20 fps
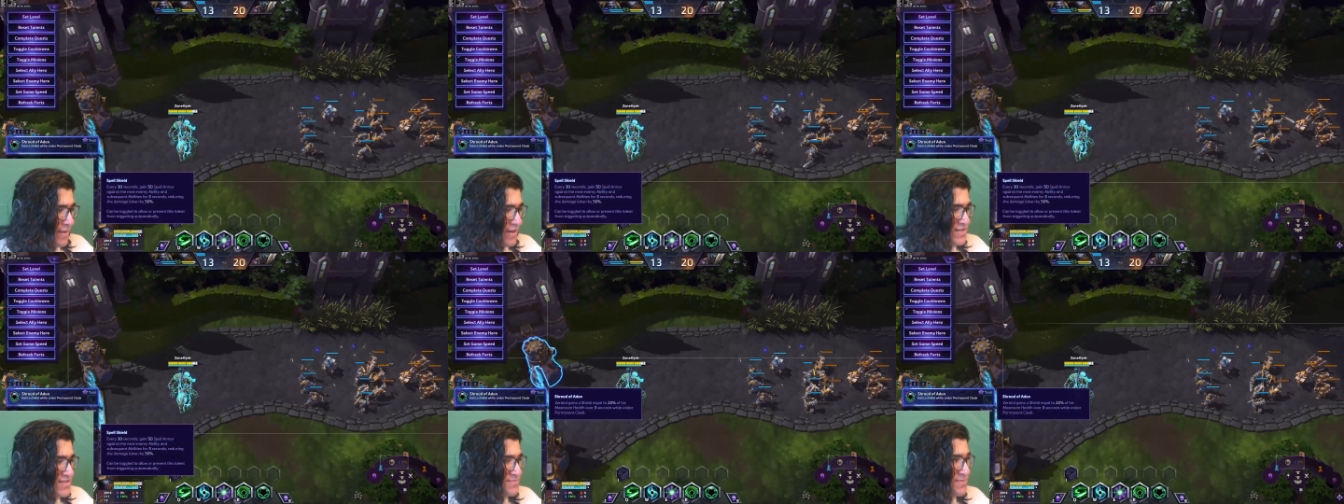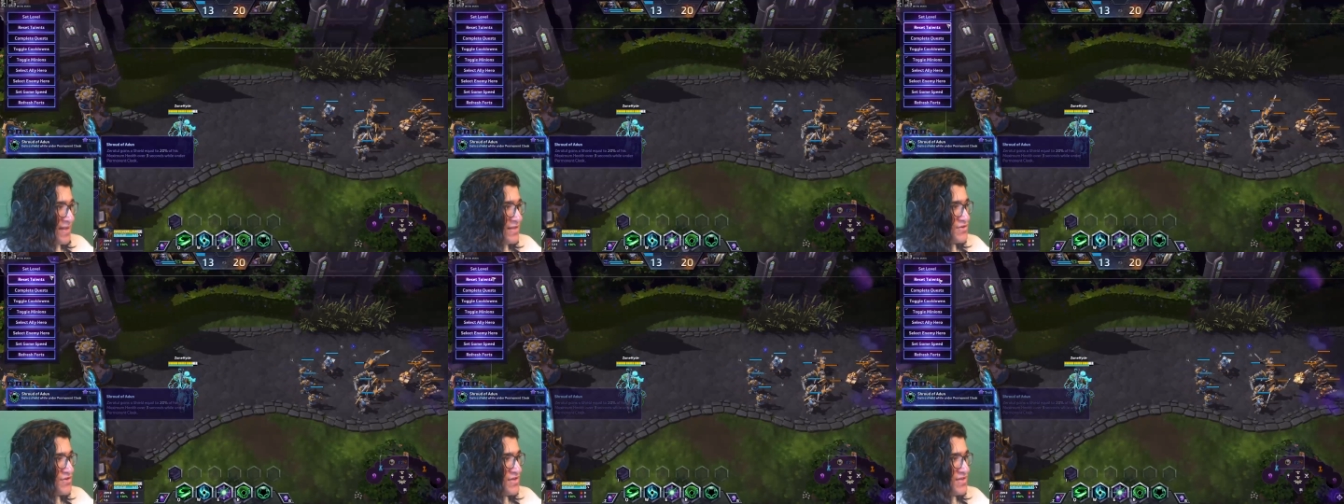
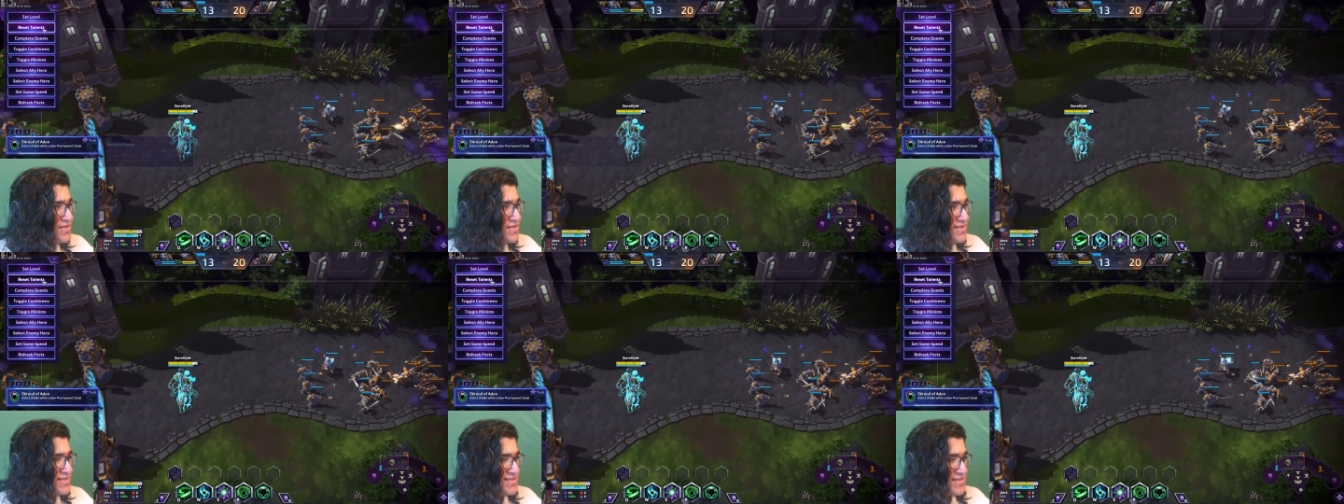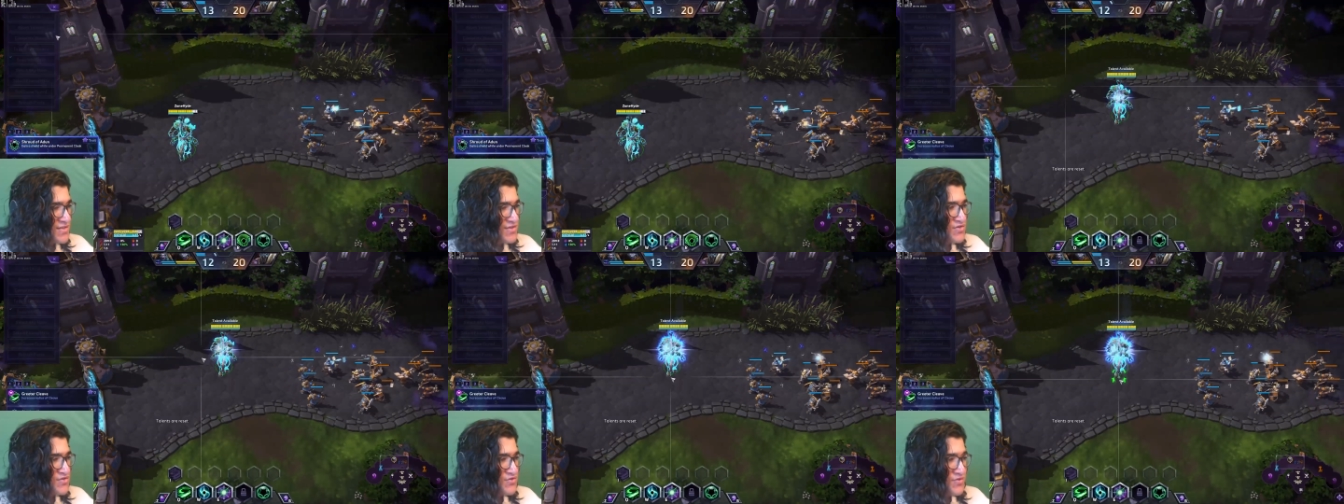Spell Shield is
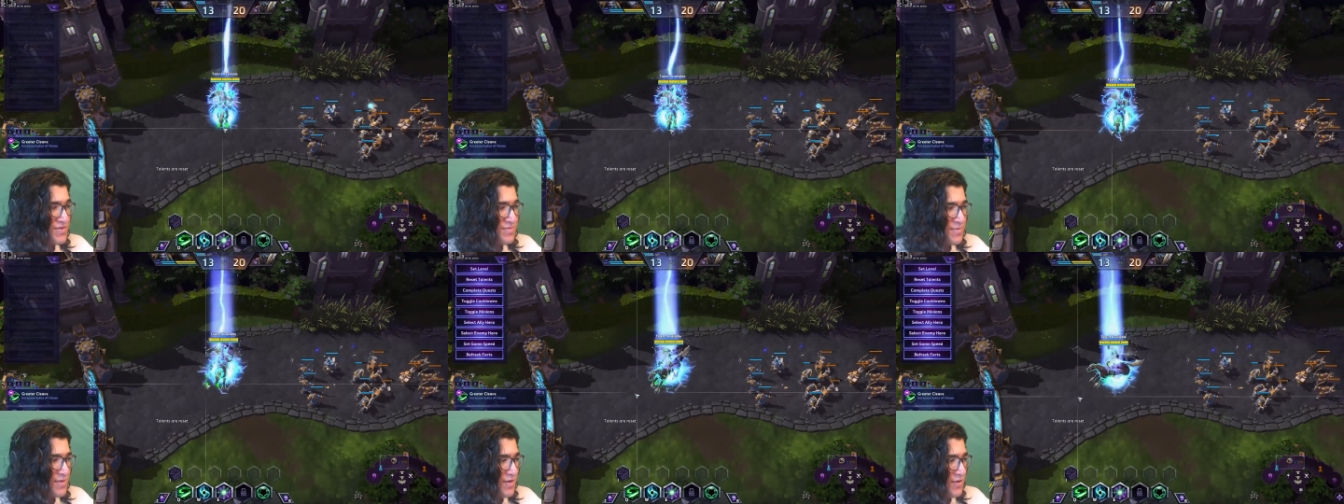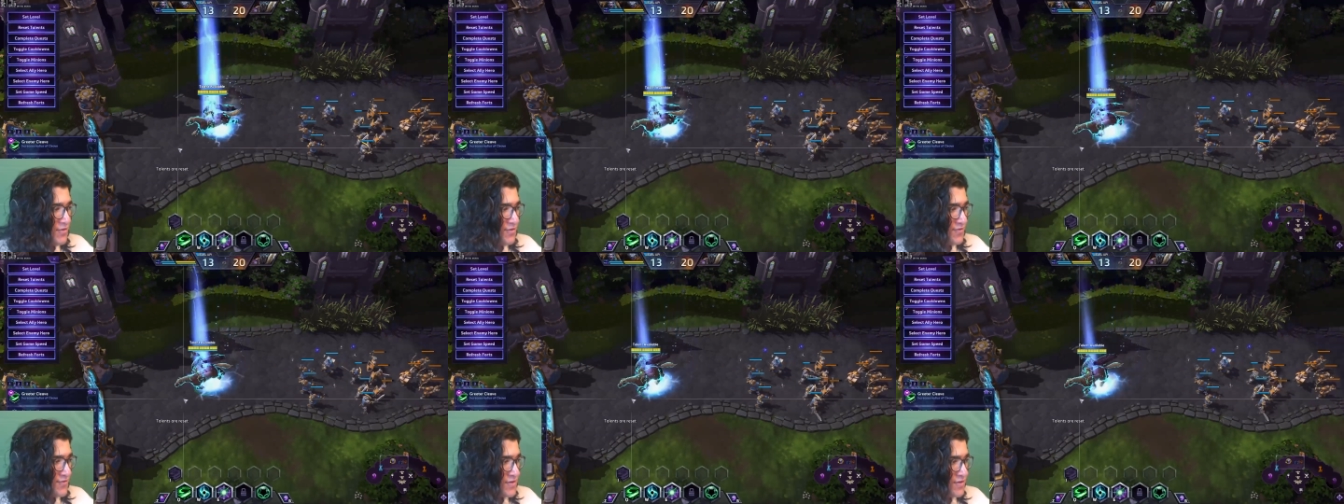extremely
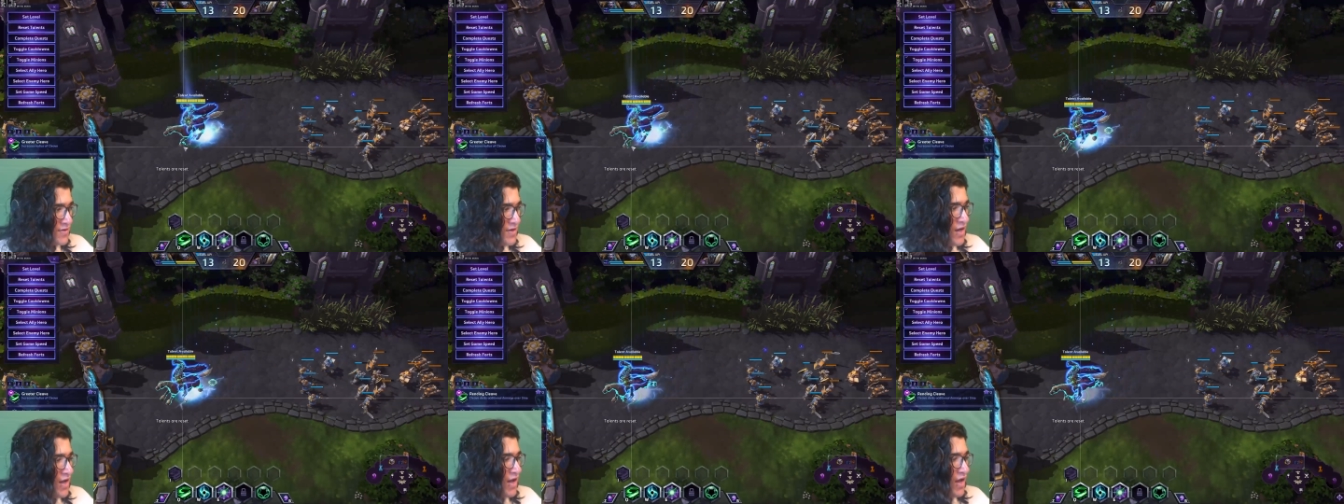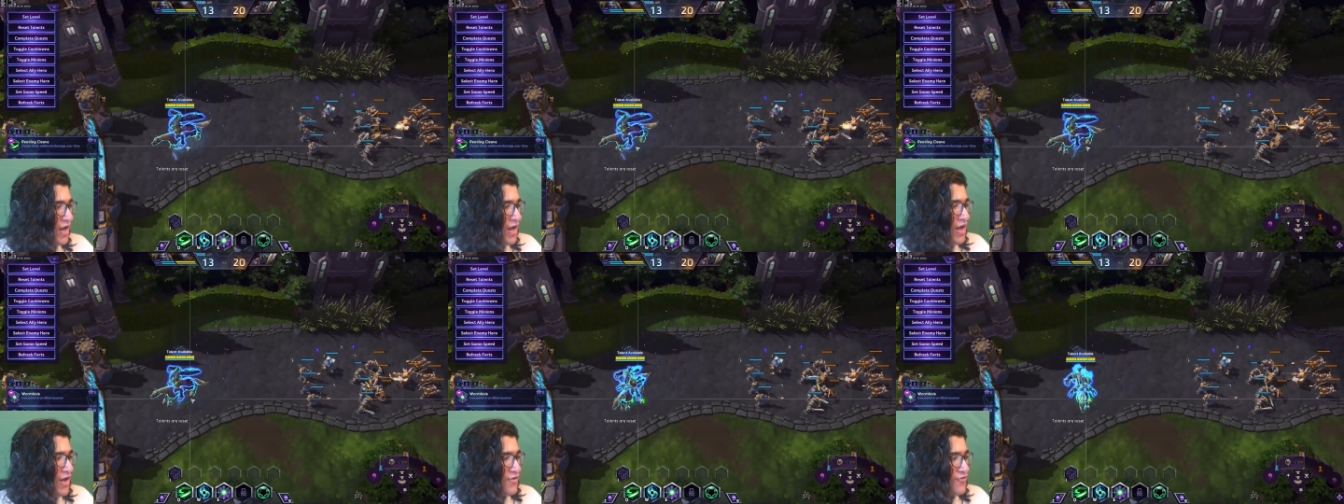useful
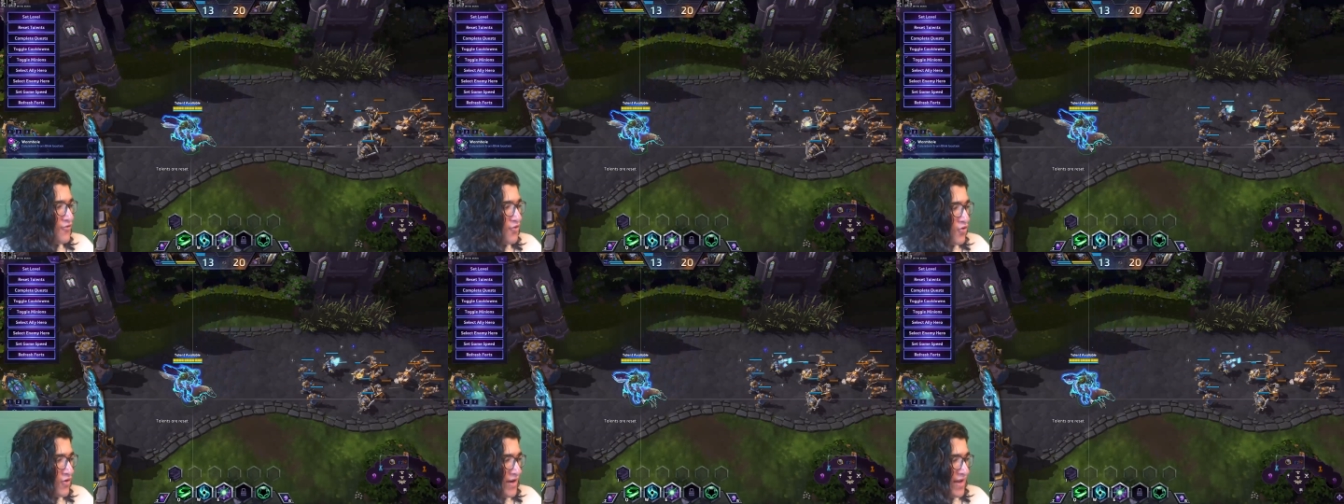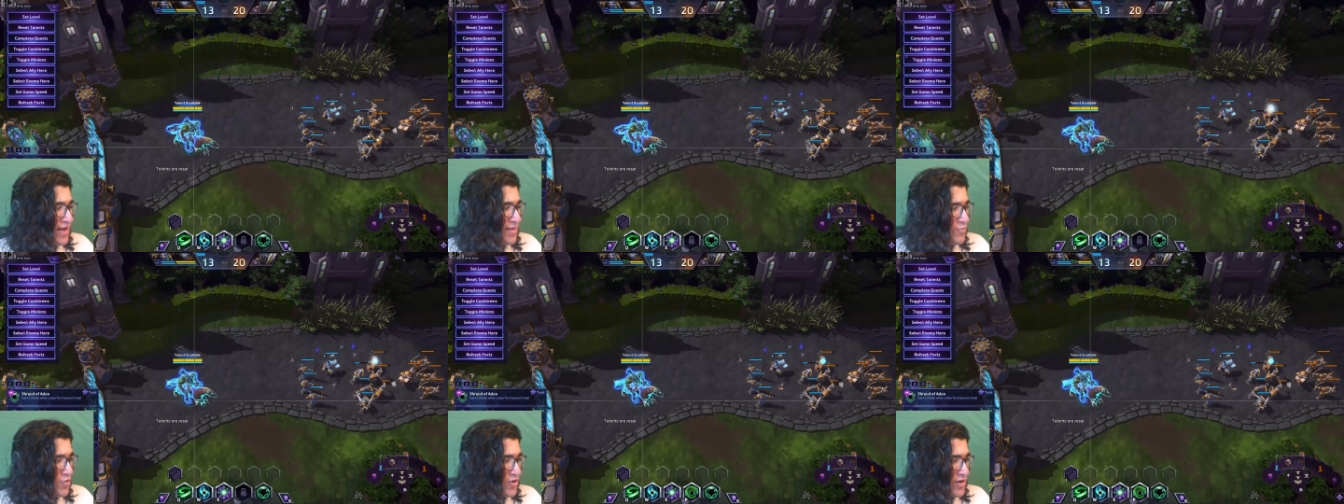for
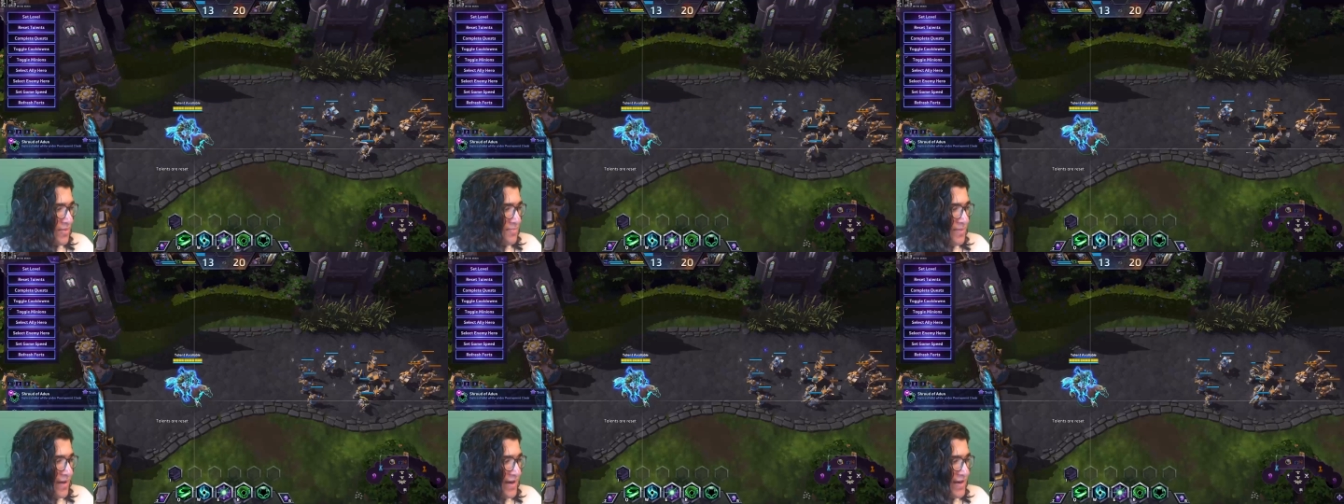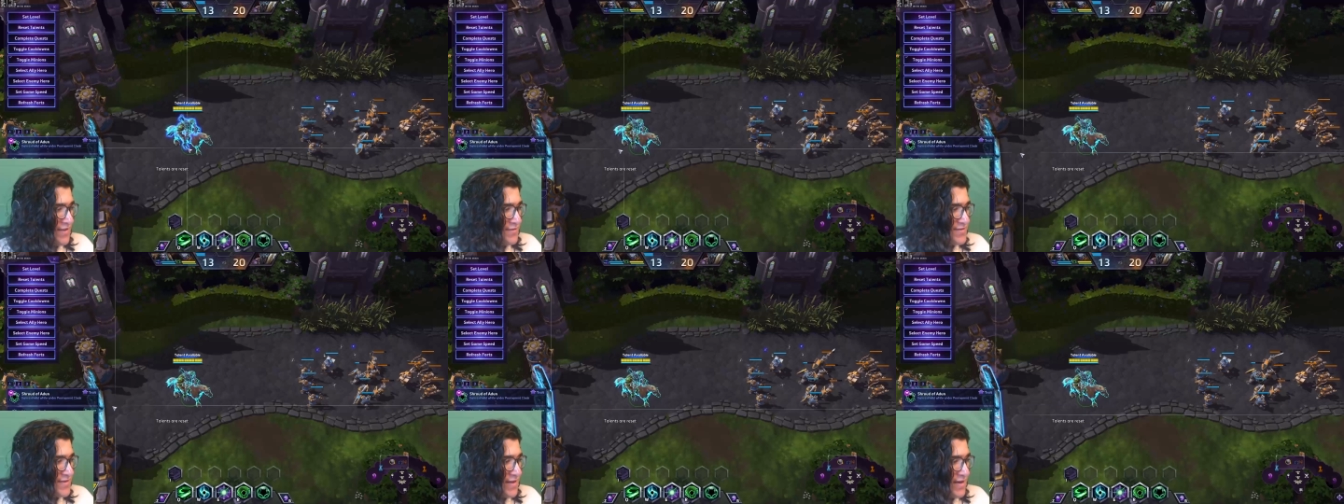a more
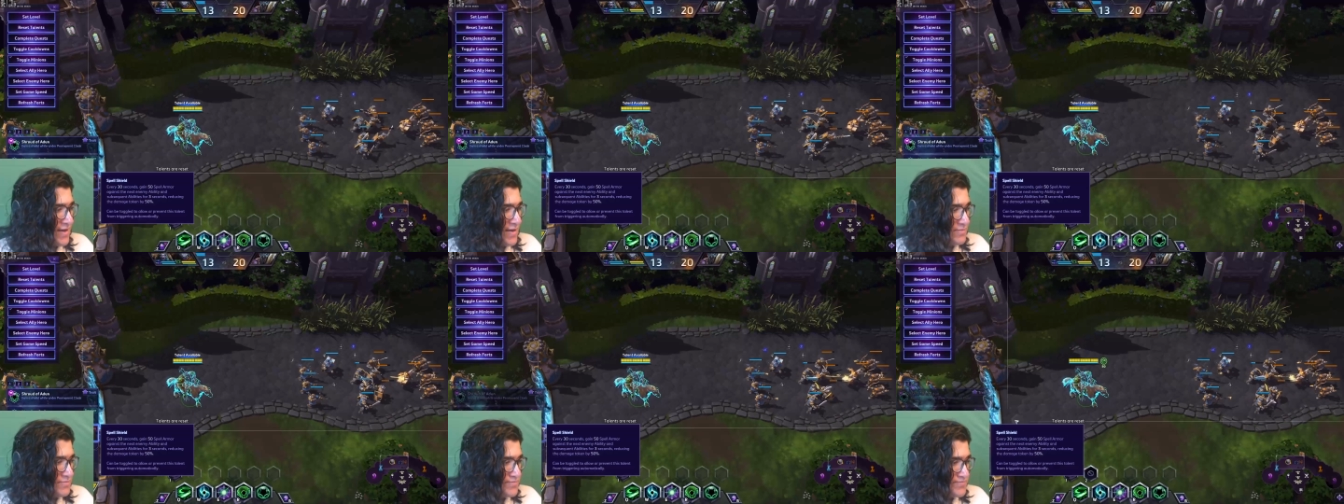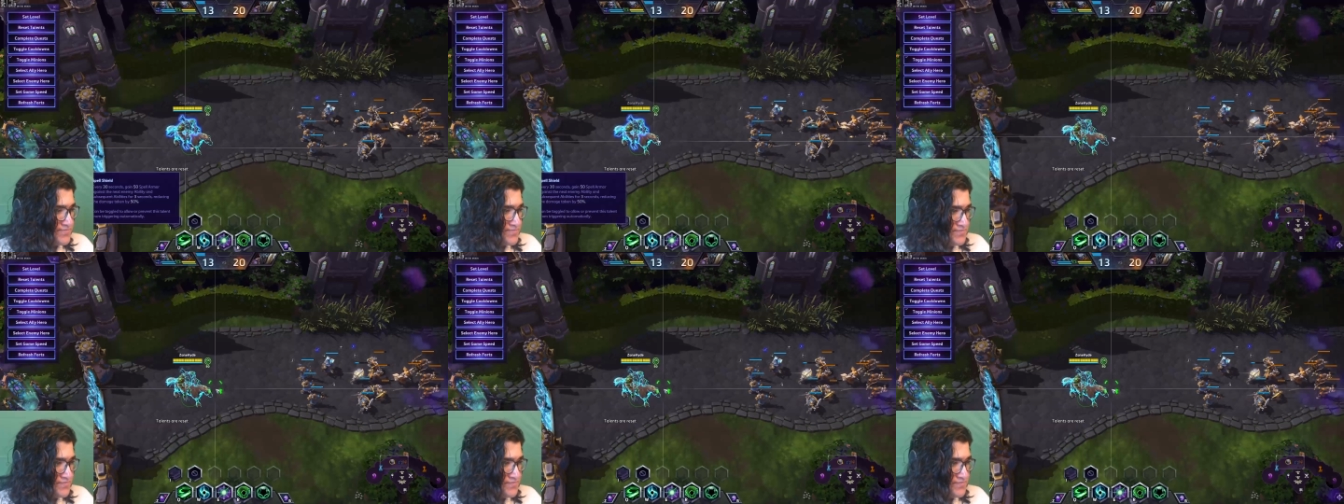competitive setting,